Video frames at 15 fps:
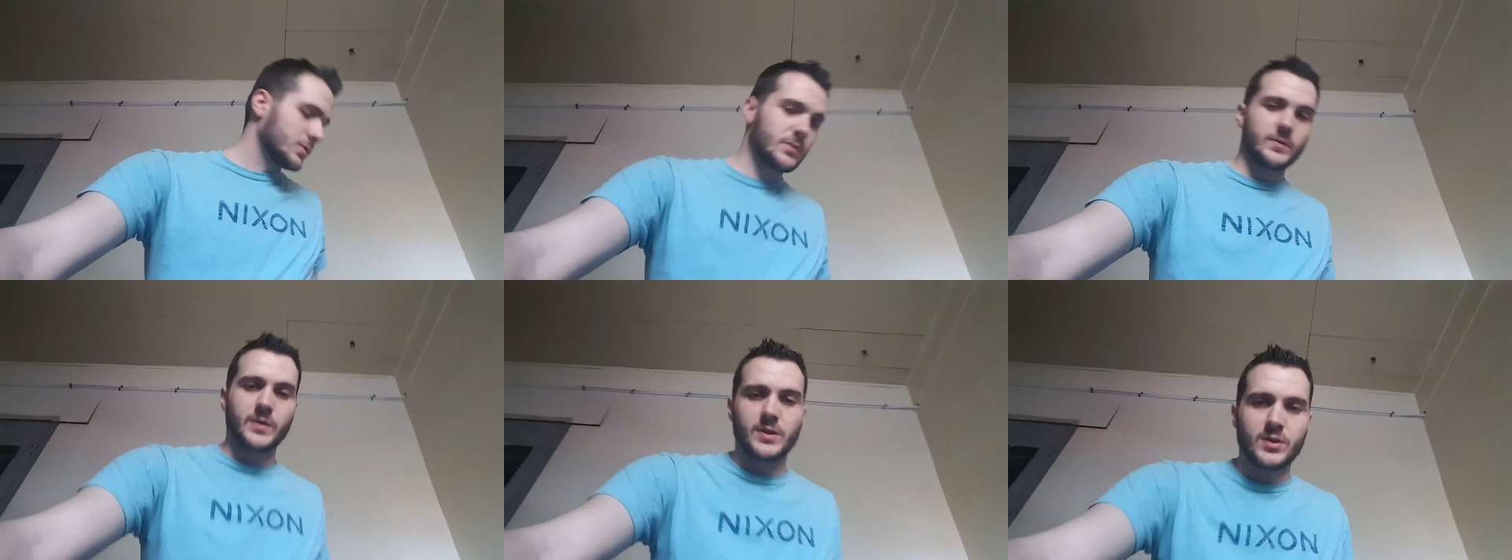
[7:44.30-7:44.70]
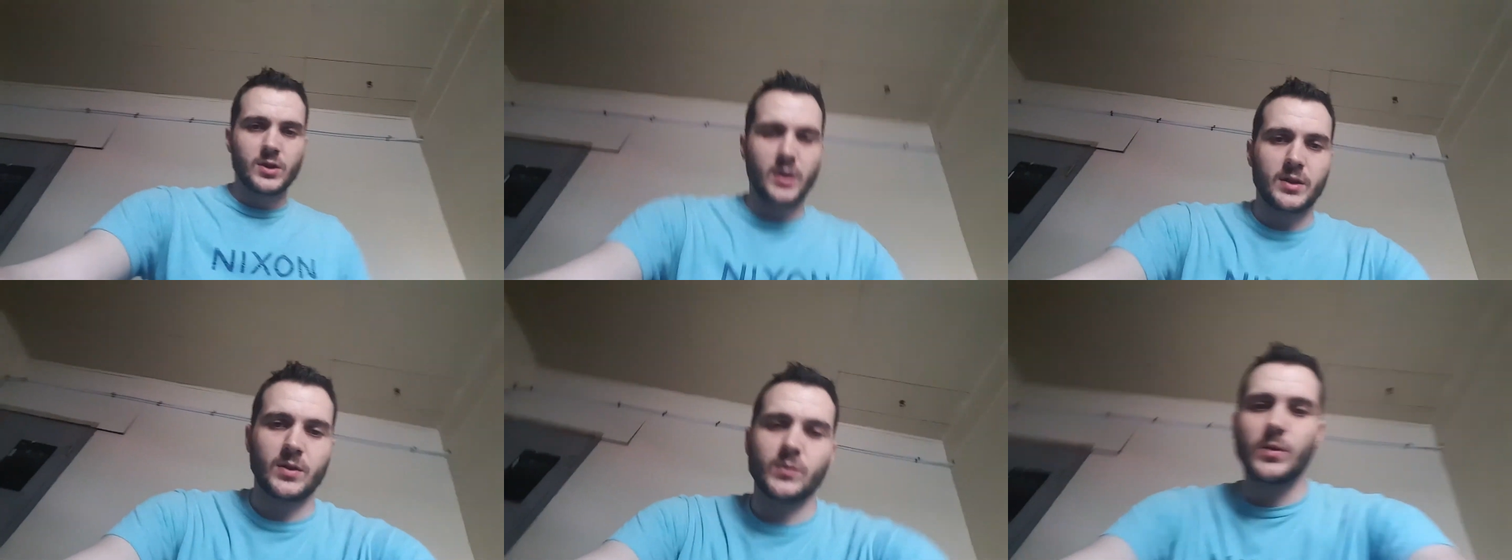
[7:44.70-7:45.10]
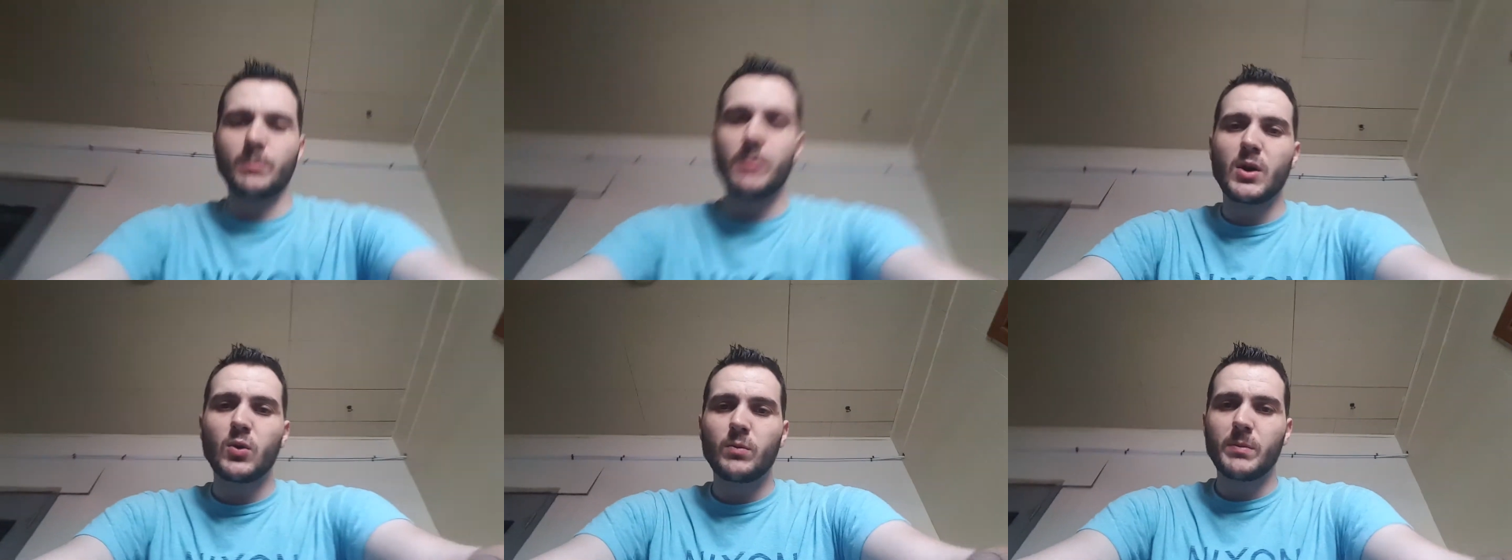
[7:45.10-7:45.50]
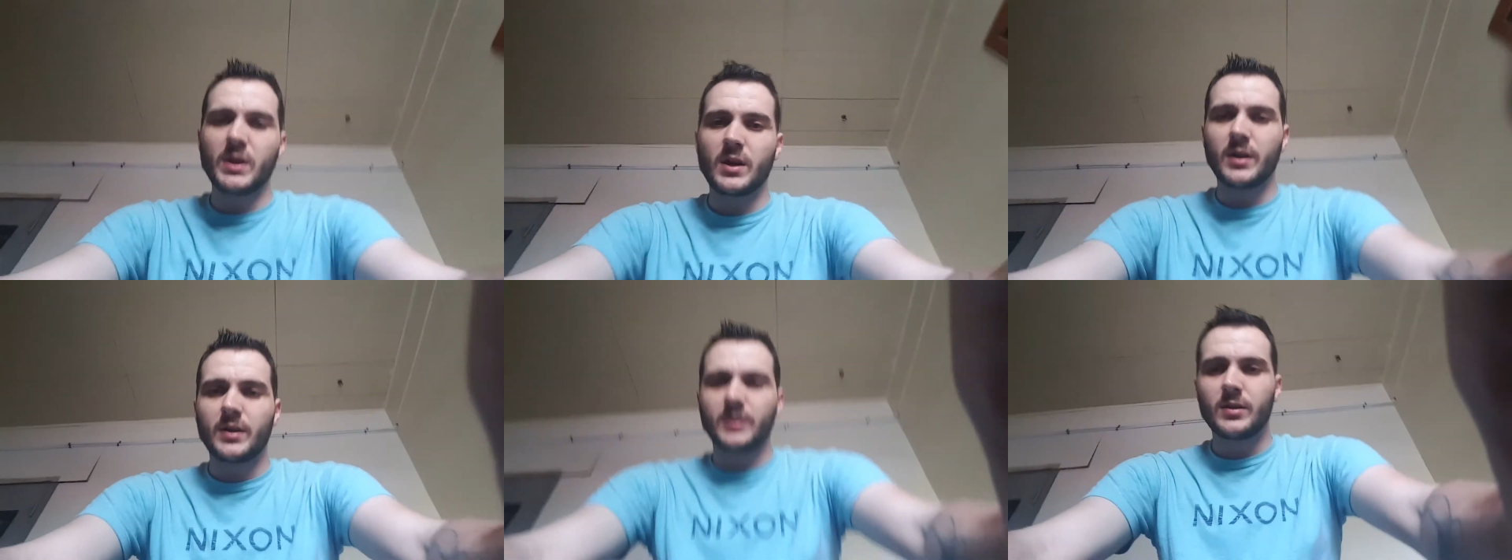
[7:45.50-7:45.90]
If I chuck the remote
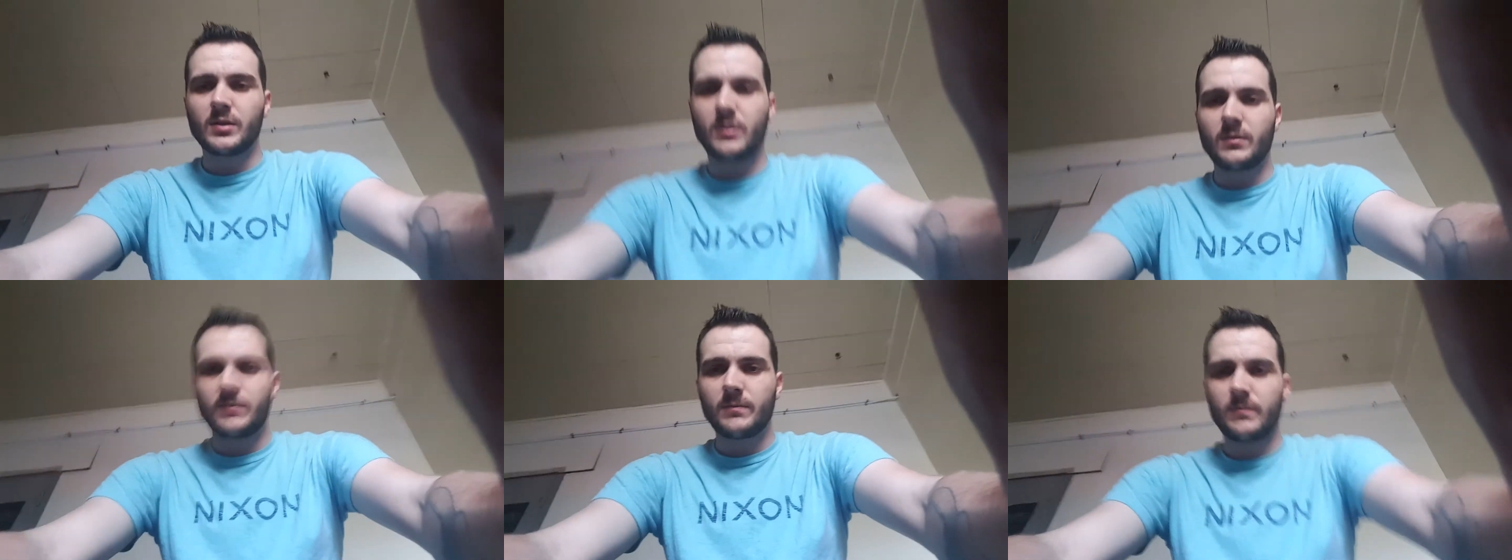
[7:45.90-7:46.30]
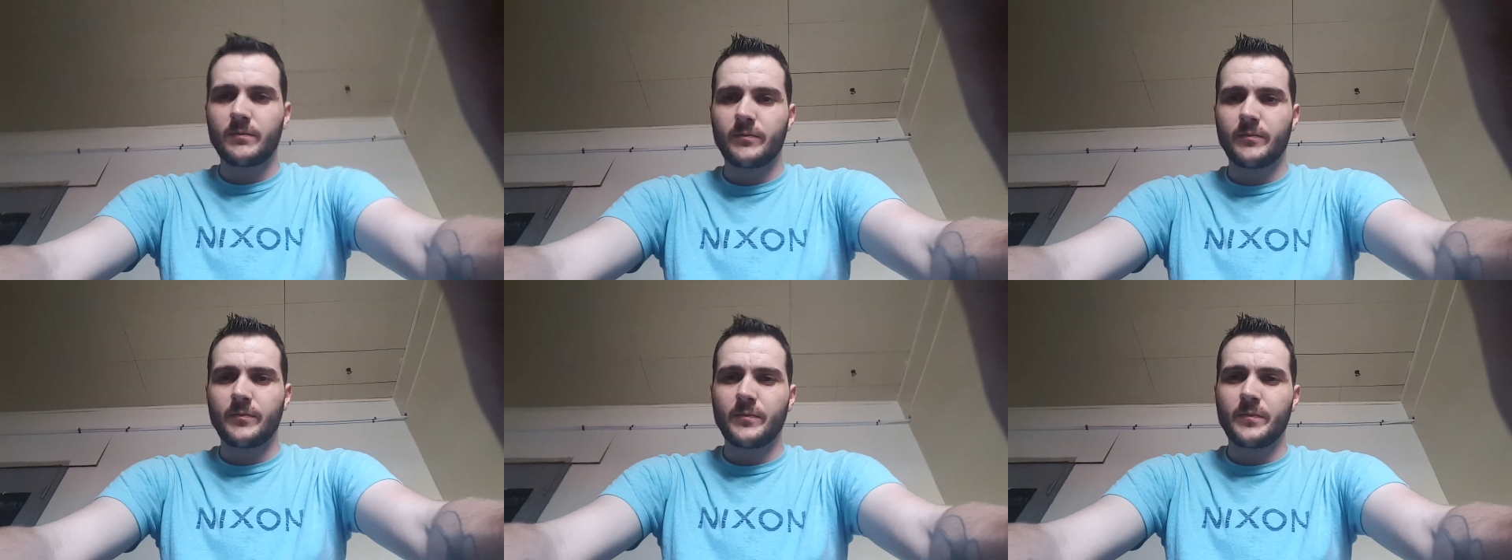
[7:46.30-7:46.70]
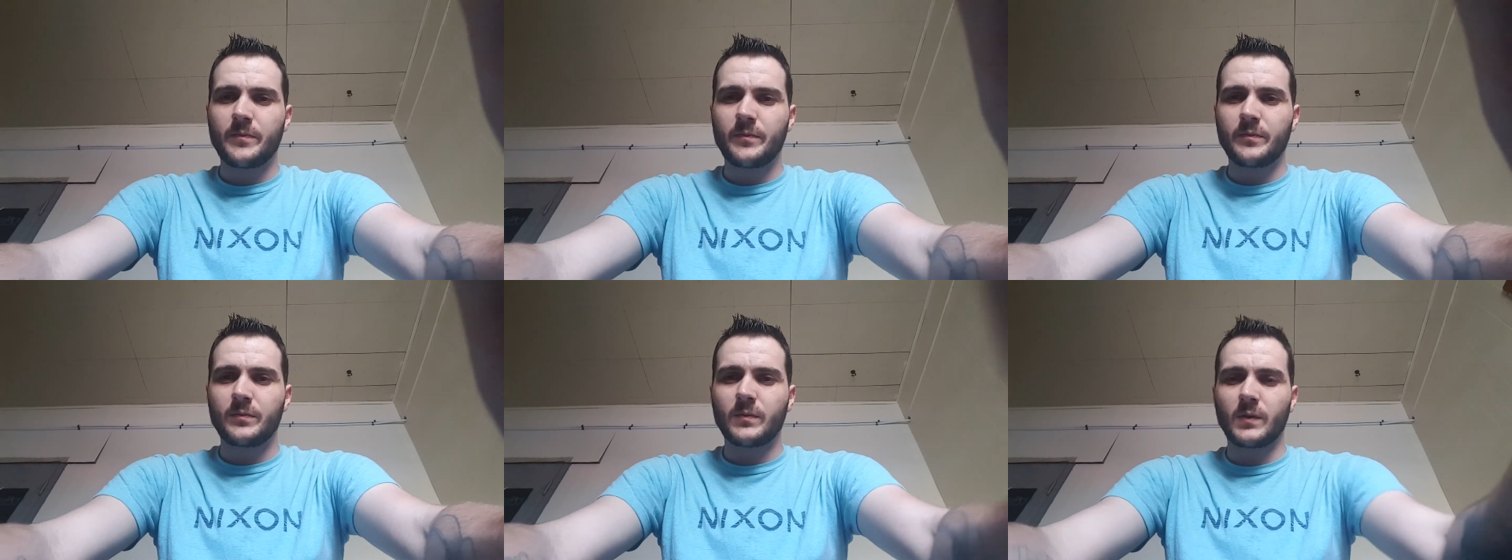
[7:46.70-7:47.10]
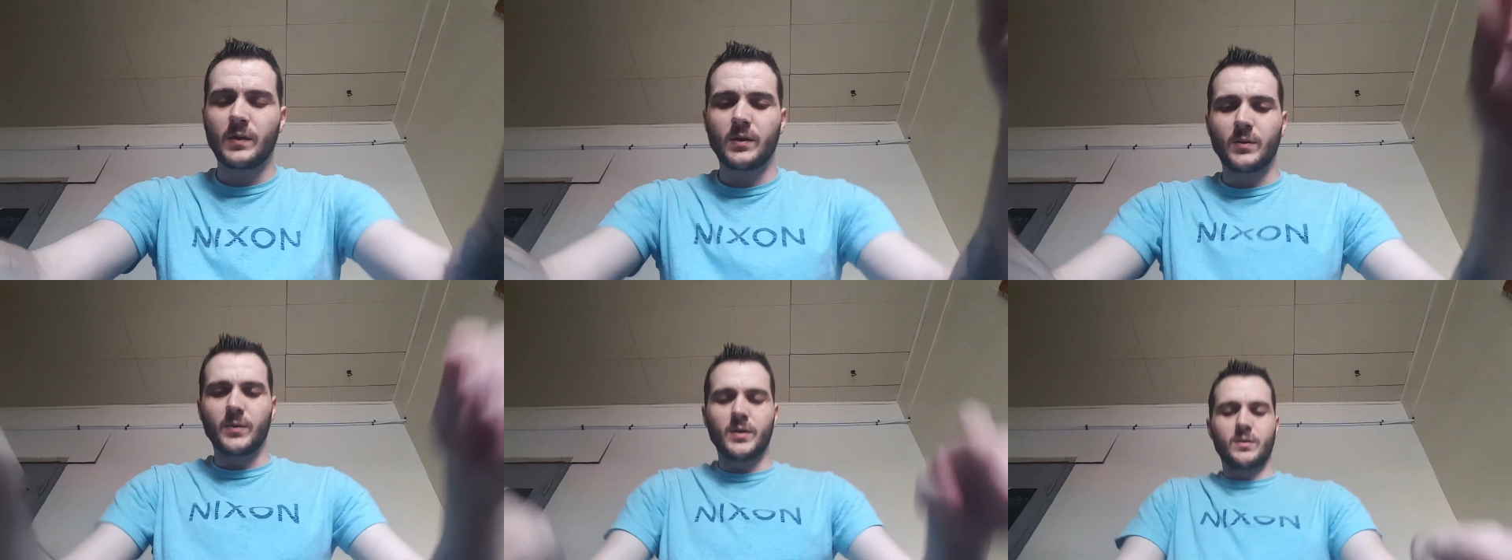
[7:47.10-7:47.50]
behind it.
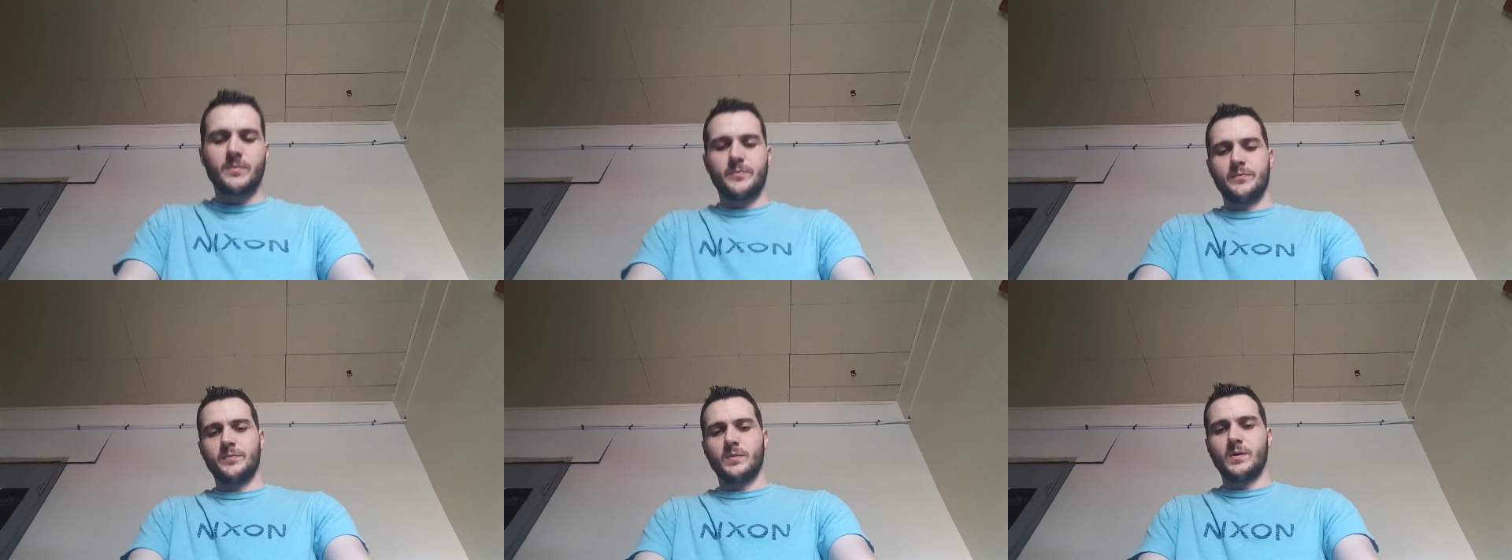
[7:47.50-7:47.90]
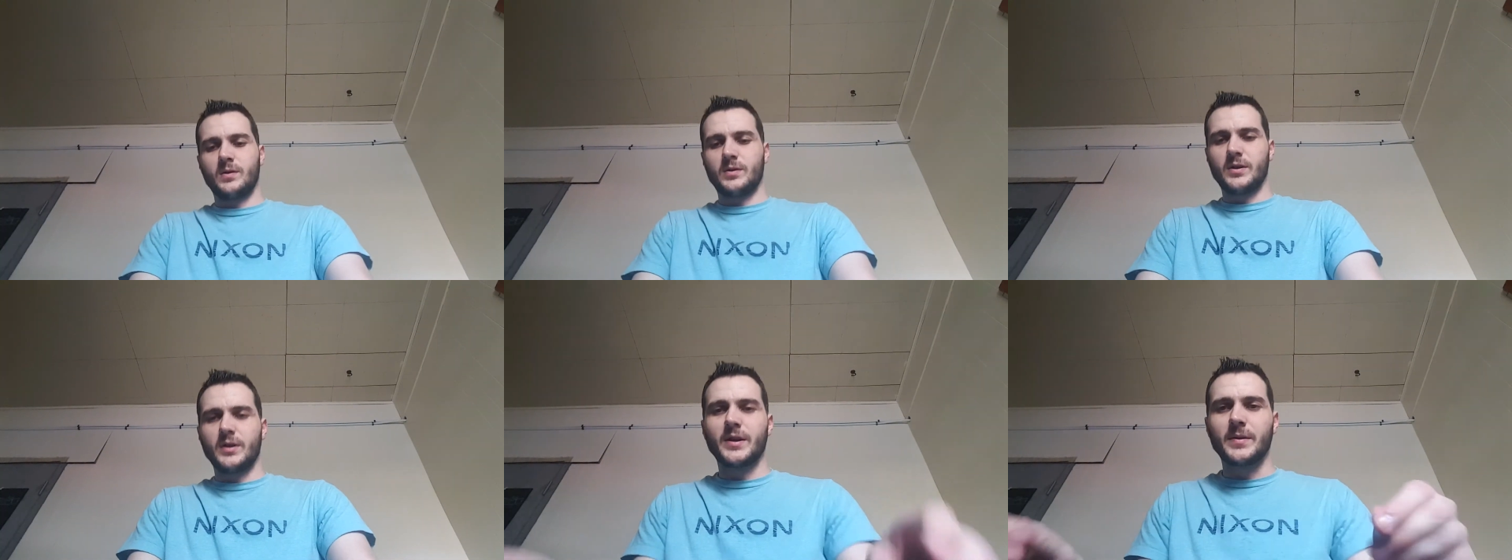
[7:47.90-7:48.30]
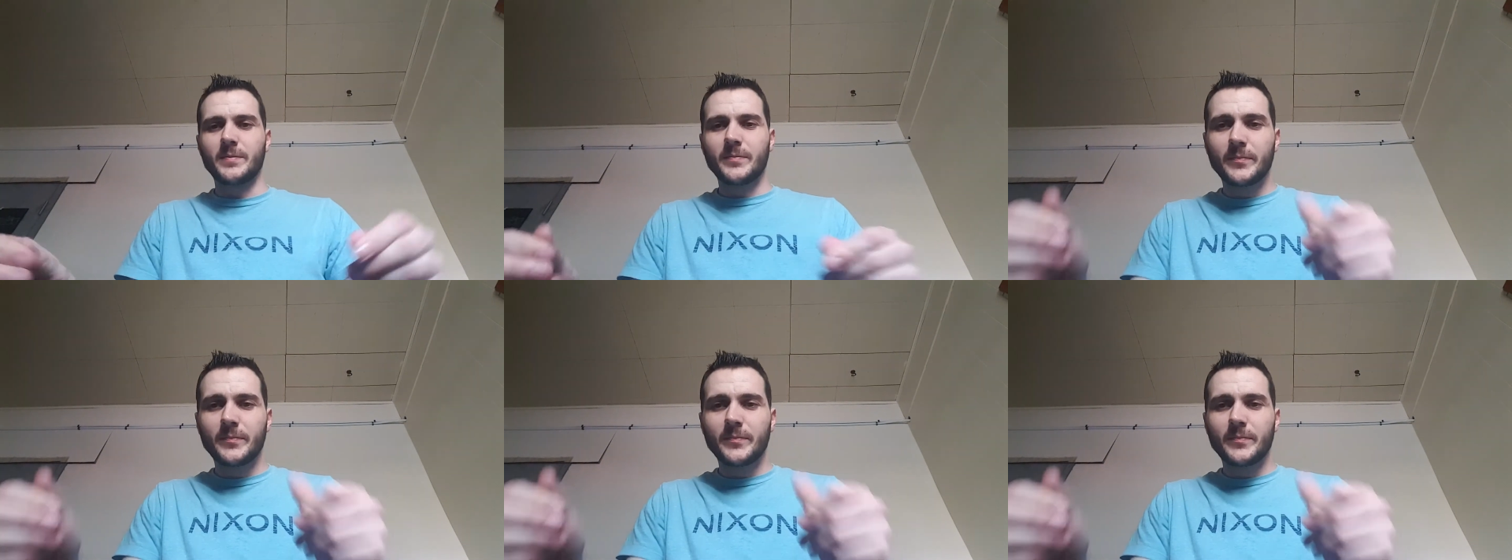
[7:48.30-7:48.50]
There we go. Alright.